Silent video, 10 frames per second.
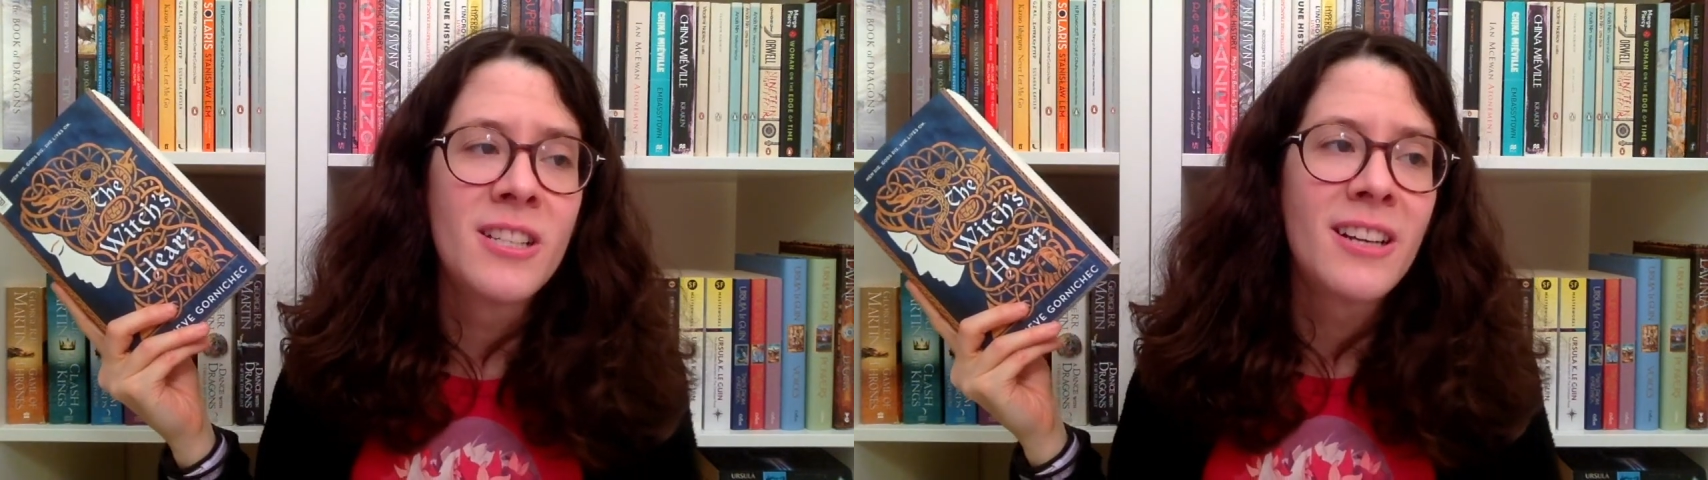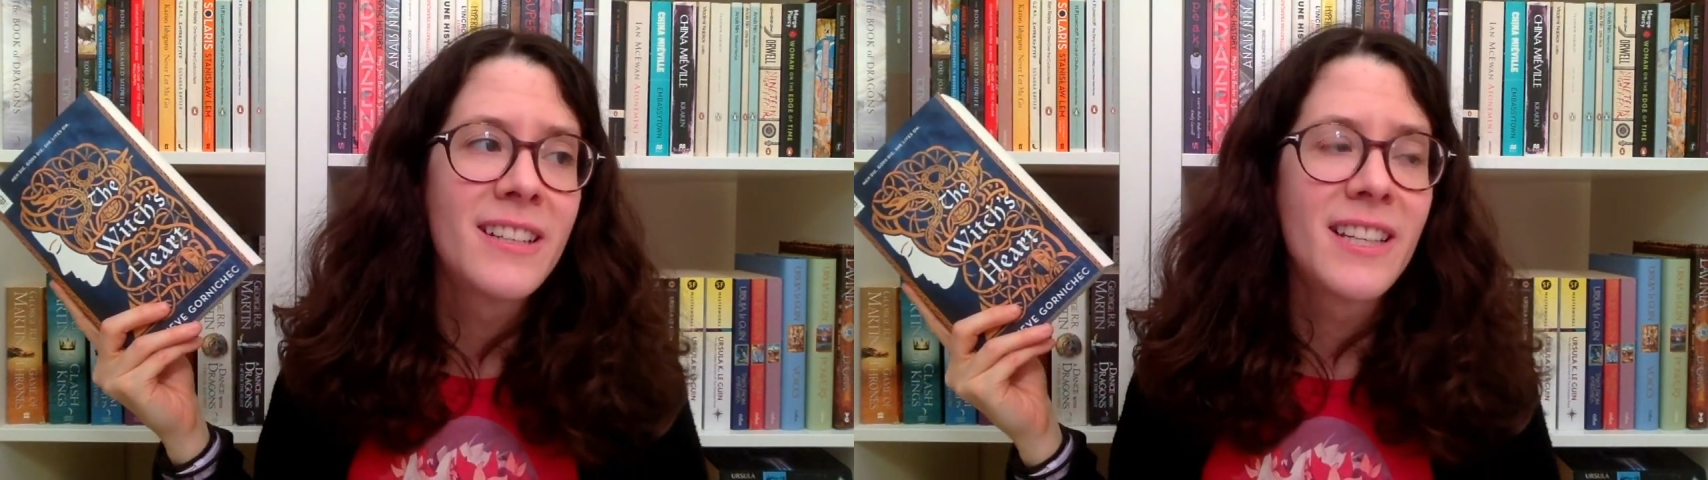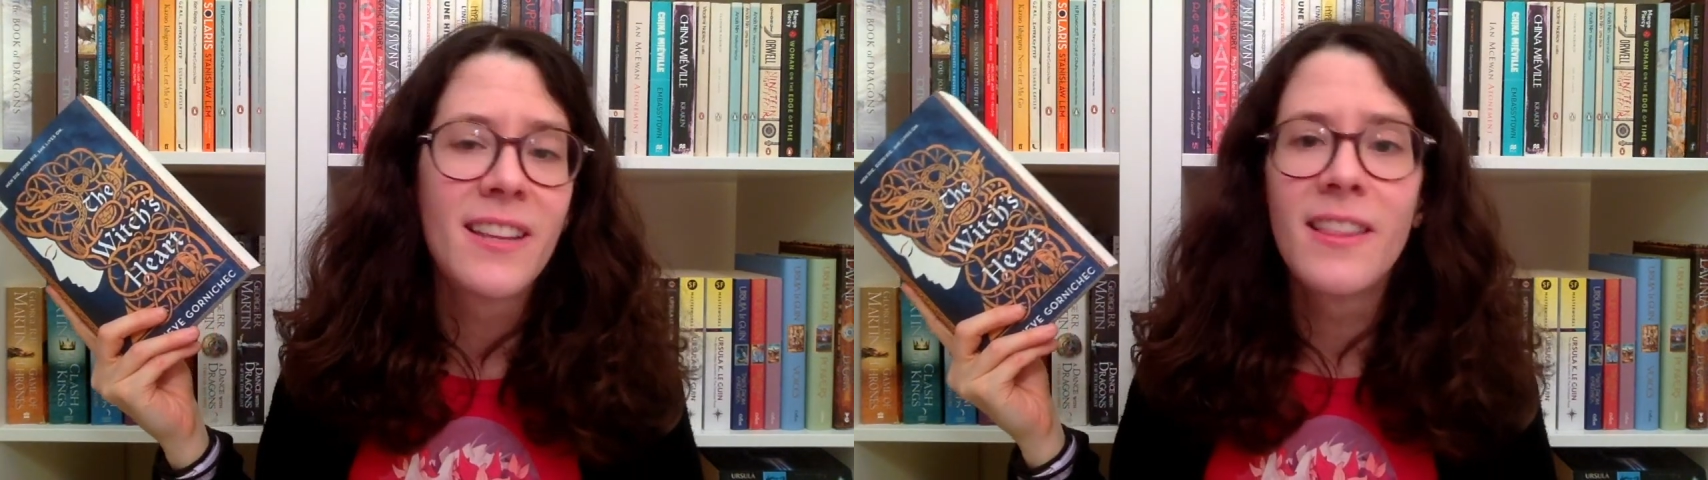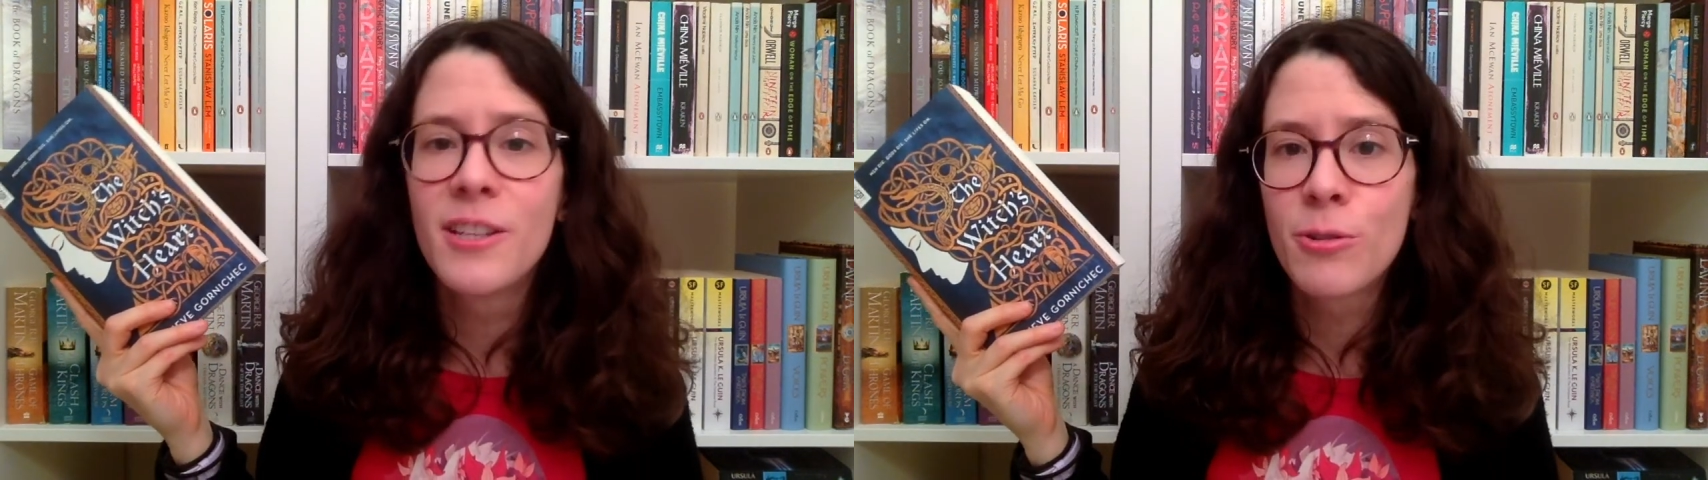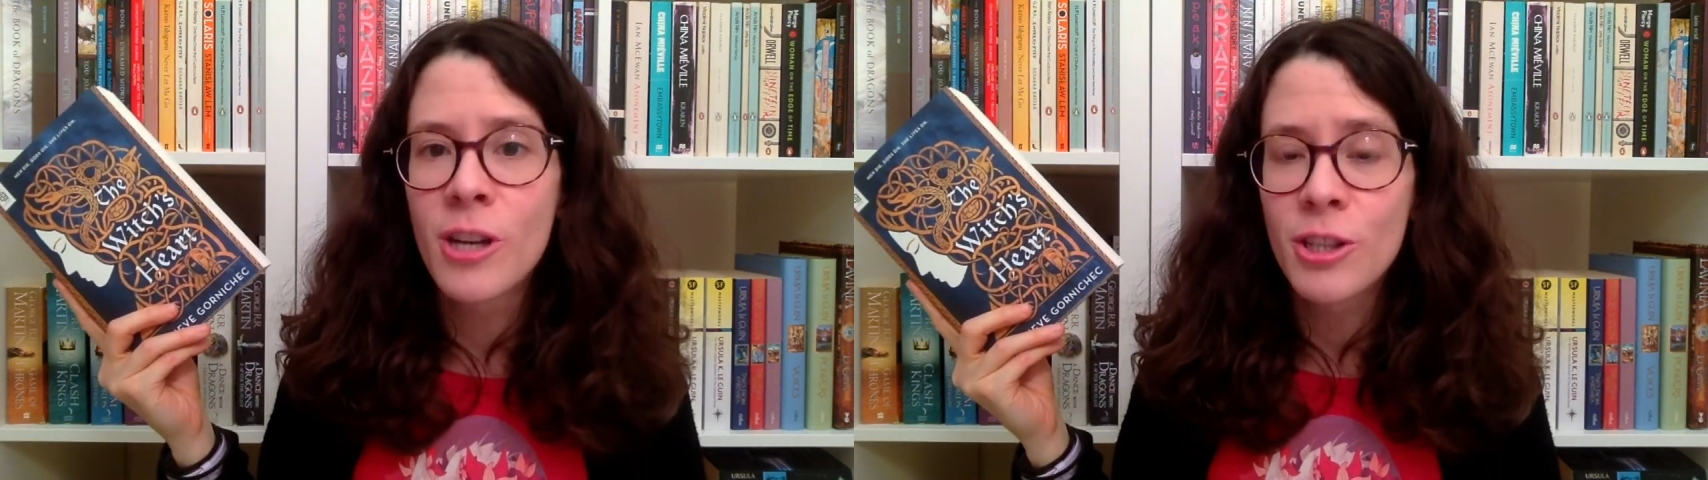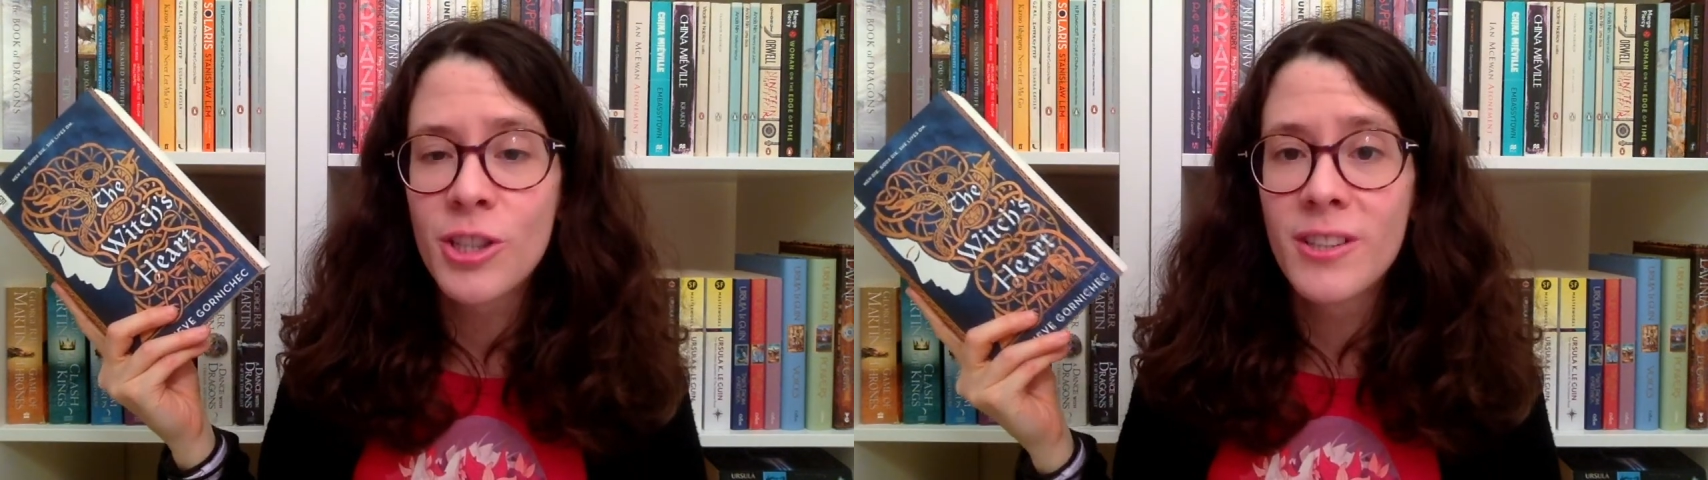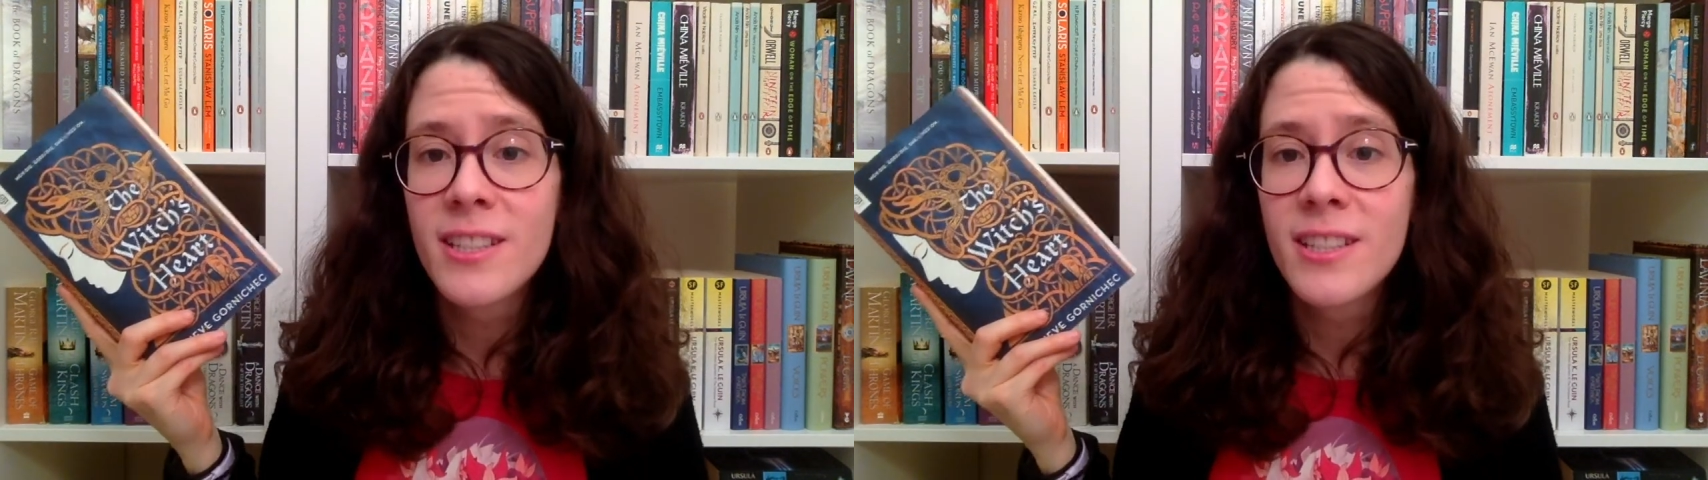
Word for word: like I said in the introduction,